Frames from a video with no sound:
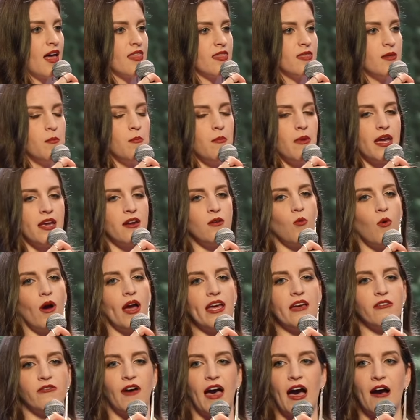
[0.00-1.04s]
the main
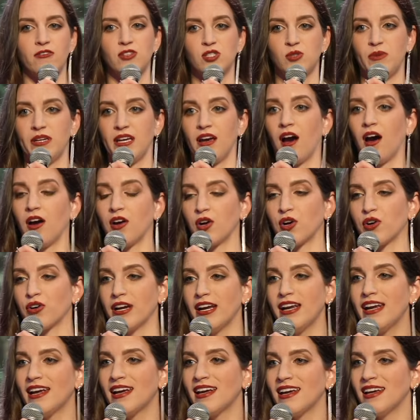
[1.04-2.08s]
way of how to be
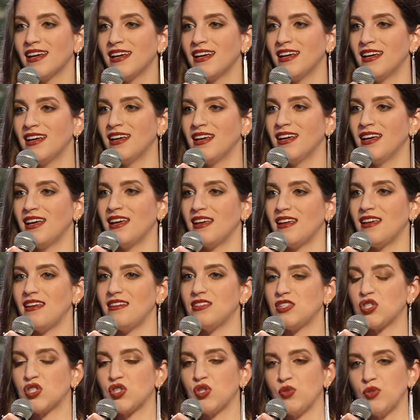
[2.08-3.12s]
hungry
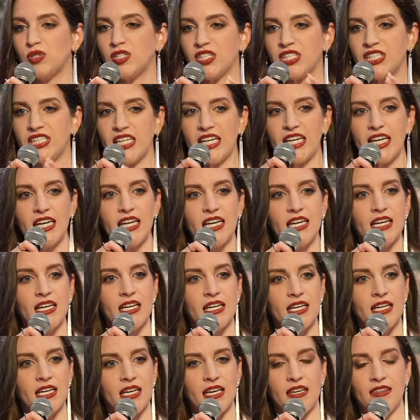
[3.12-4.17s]
is to see
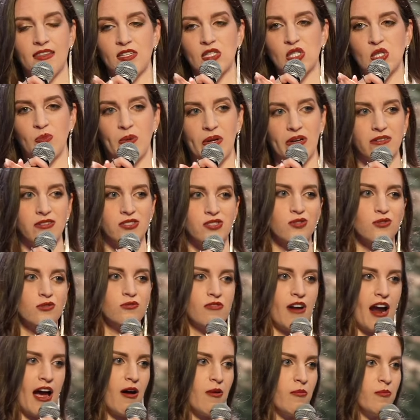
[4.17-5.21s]
in the spiritual
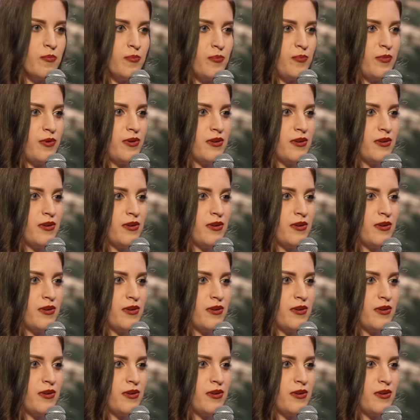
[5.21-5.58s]
realm.